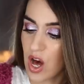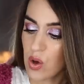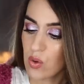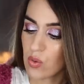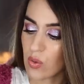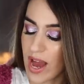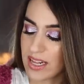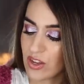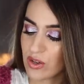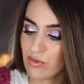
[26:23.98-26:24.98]
Oh,
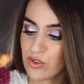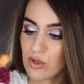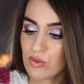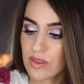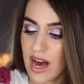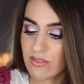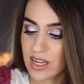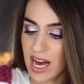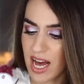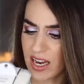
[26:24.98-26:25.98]
and they're infused with
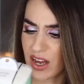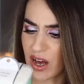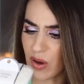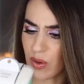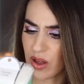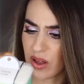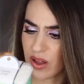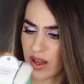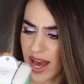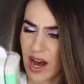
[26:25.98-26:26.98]
avocado.
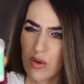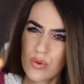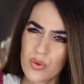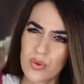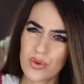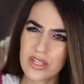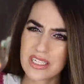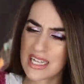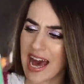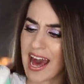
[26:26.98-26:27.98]
How cool
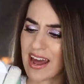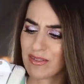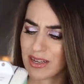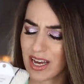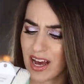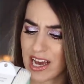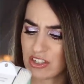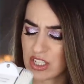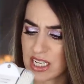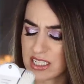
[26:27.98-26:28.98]
is that? Oh my
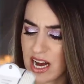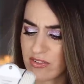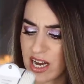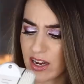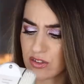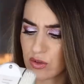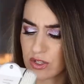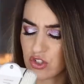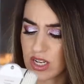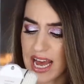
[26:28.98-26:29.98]
gosh. It says avocados are
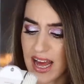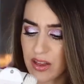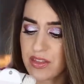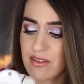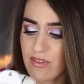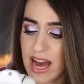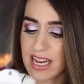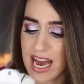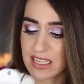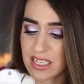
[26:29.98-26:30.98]
rich in healthy
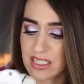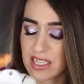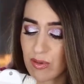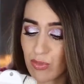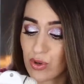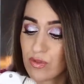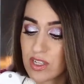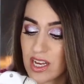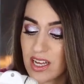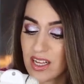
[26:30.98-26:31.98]
fatty acids that improves
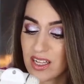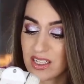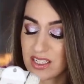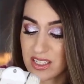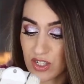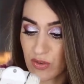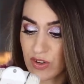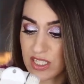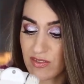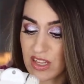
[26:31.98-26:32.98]

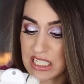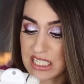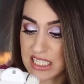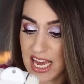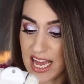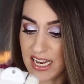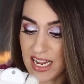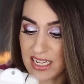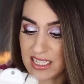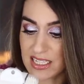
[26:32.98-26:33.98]
surface of the skin,
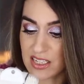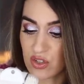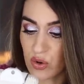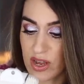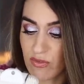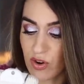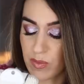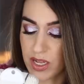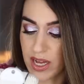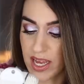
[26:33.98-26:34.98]
and it says it's great for
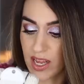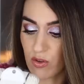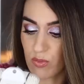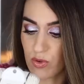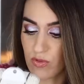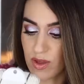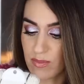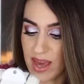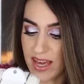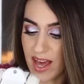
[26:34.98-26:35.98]
applying and
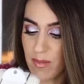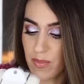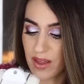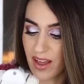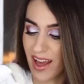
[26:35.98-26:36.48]
removing makeup.